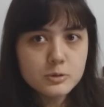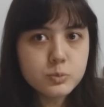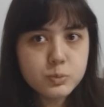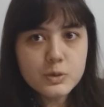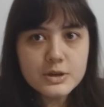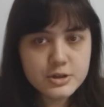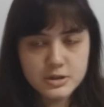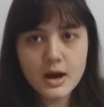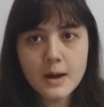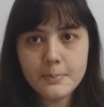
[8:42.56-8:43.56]

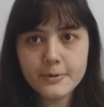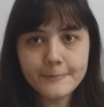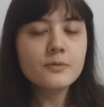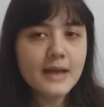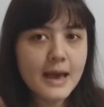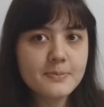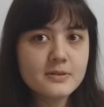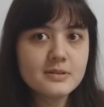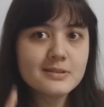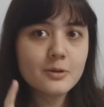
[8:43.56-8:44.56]
switched up. What
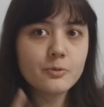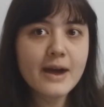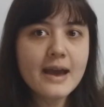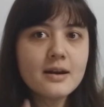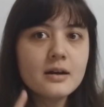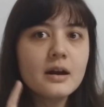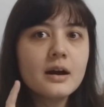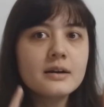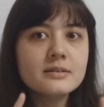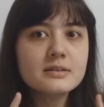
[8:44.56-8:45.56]
happens is the
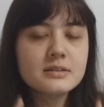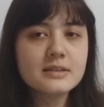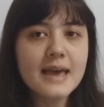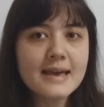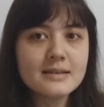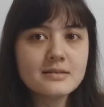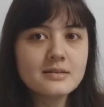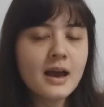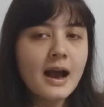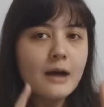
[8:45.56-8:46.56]
writer
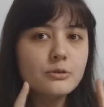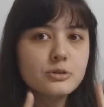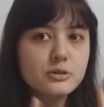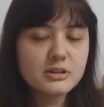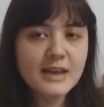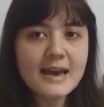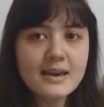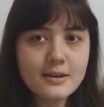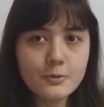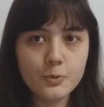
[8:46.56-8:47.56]
understands how
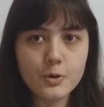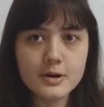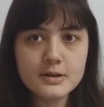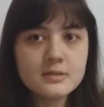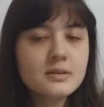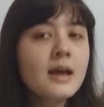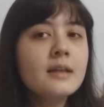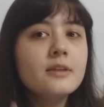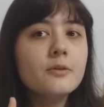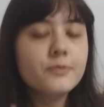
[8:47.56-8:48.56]
society works,
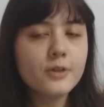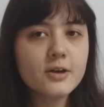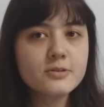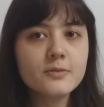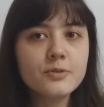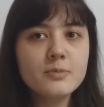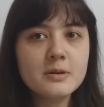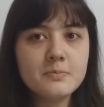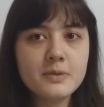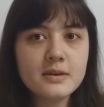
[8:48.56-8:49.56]
the flaws of
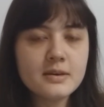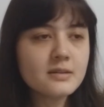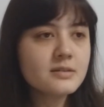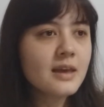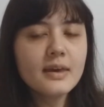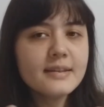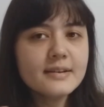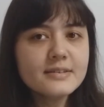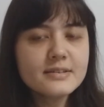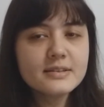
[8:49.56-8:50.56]
human beings, and
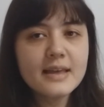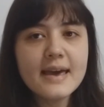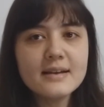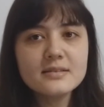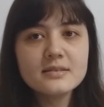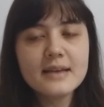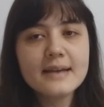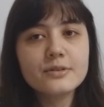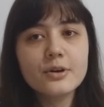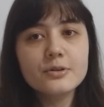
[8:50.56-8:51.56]
understands
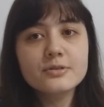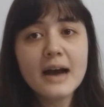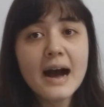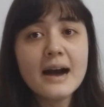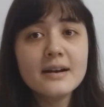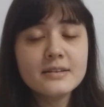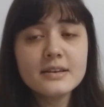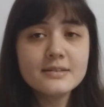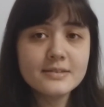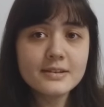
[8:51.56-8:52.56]
that those aren't
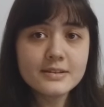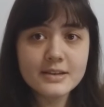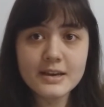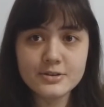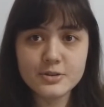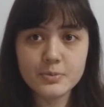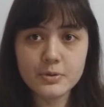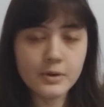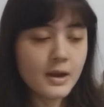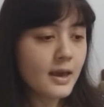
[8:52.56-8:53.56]
easily
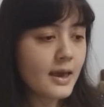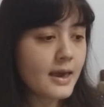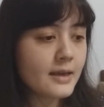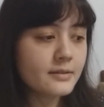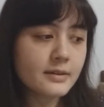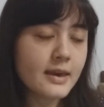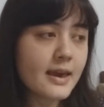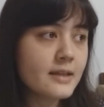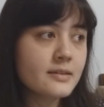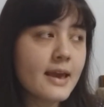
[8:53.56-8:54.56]
changeable, and
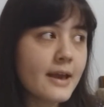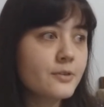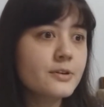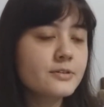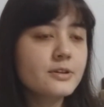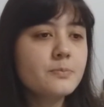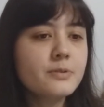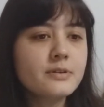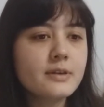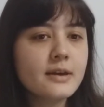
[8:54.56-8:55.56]
can accurately
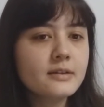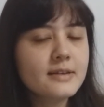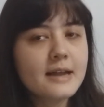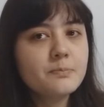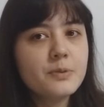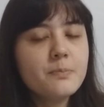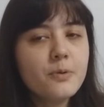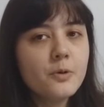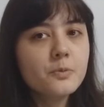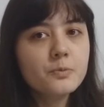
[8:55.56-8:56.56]
predict that
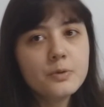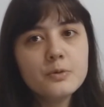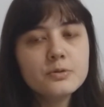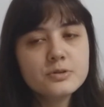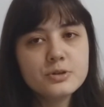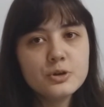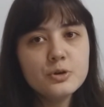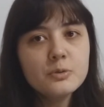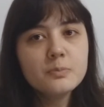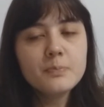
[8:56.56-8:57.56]
people will
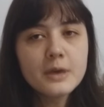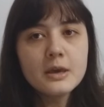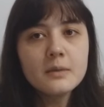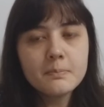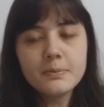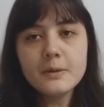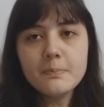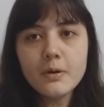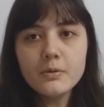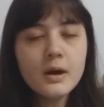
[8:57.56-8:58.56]
still be
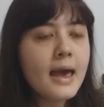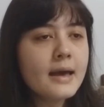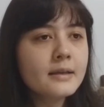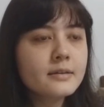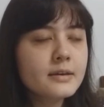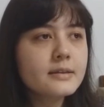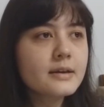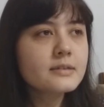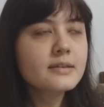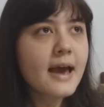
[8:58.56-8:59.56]
people. And he
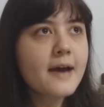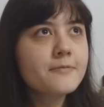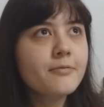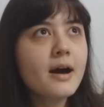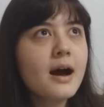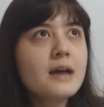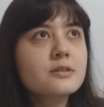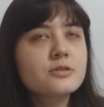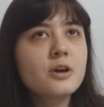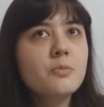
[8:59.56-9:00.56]
does have a
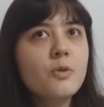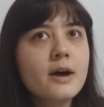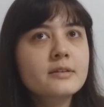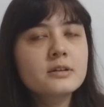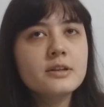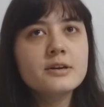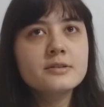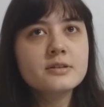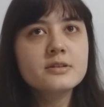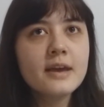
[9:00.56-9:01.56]
somewhat clear
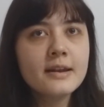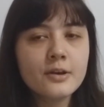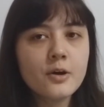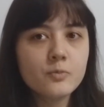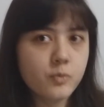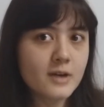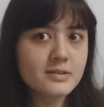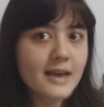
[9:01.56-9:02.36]
understanding of what's